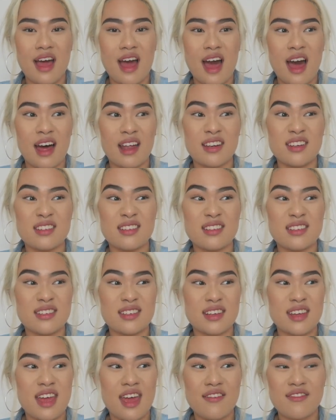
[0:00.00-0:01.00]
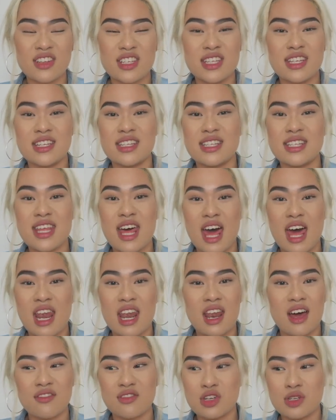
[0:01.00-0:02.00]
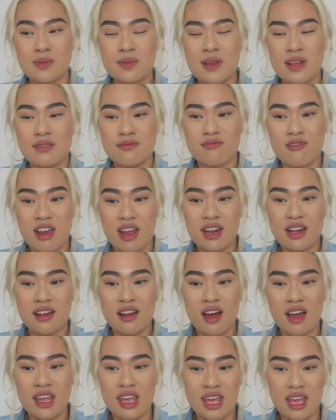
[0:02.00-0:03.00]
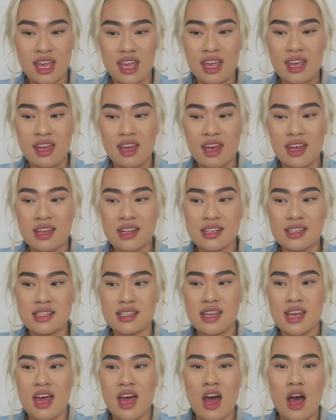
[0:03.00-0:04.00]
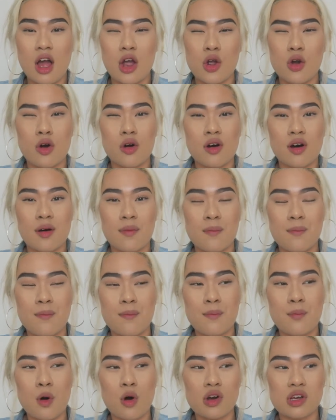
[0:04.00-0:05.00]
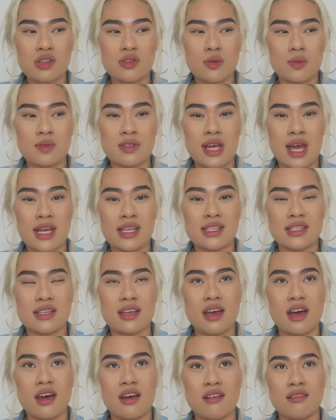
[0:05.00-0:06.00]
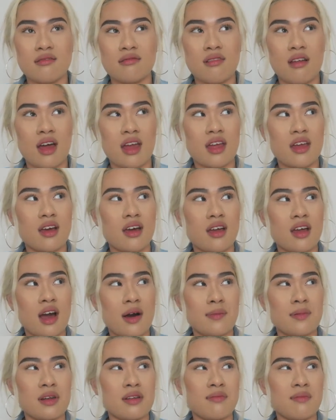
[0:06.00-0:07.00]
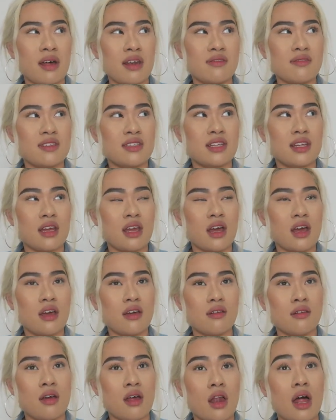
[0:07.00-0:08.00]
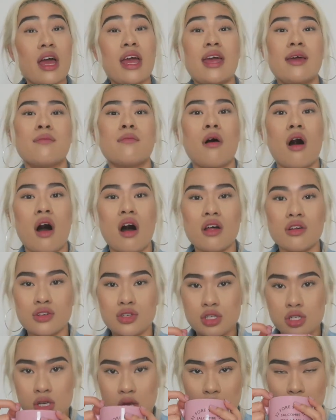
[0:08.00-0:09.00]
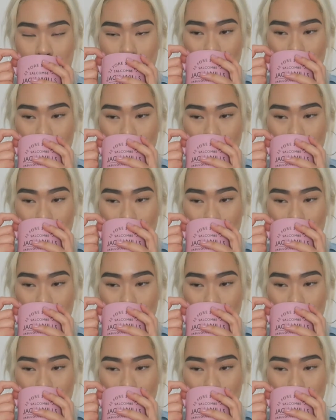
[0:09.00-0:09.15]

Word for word: and ever since then, I've just been really liking it. And I got a box from Tesco like a couple of months ago, like in March.